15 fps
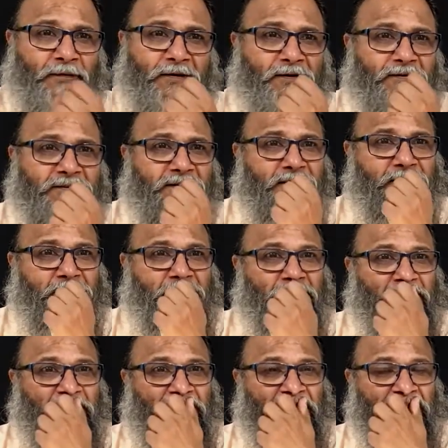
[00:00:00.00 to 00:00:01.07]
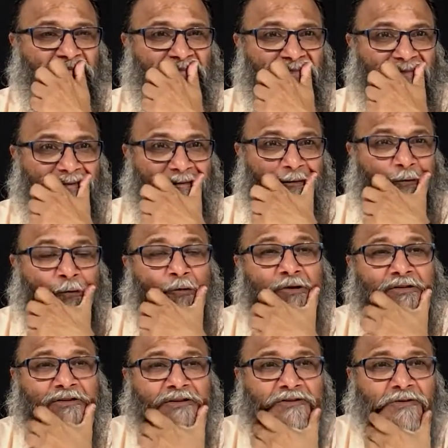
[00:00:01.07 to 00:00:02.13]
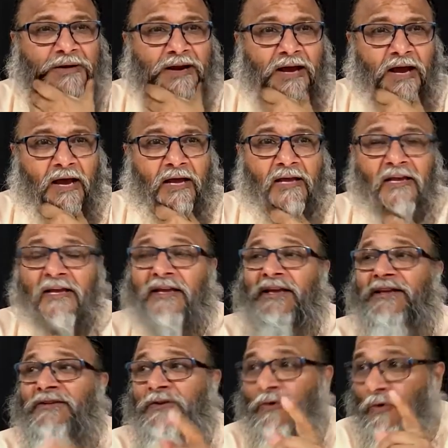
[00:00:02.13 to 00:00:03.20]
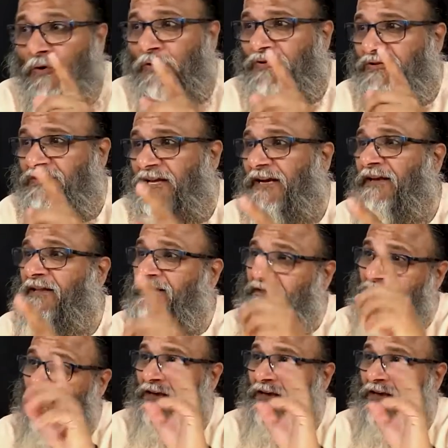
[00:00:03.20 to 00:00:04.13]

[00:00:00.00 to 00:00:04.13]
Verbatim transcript: You understand? So who is Ishvara? He knows that he is